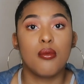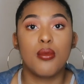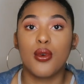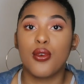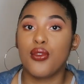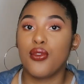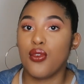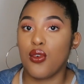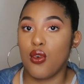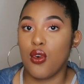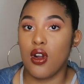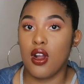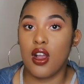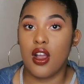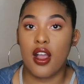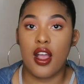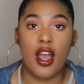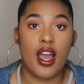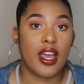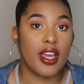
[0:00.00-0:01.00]

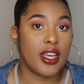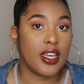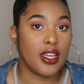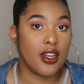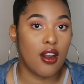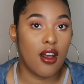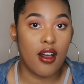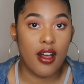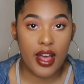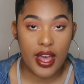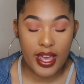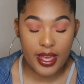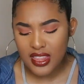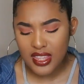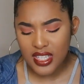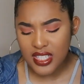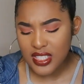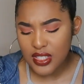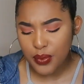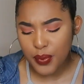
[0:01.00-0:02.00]
before I get all
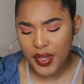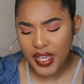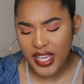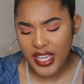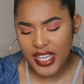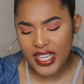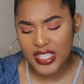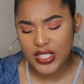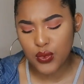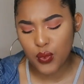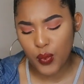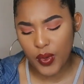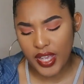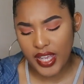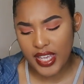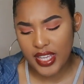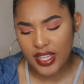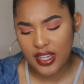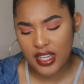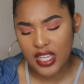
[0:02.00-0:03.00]
hyped. This week is
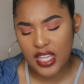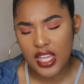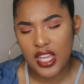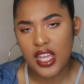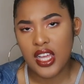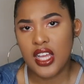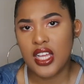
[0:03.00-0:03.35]
when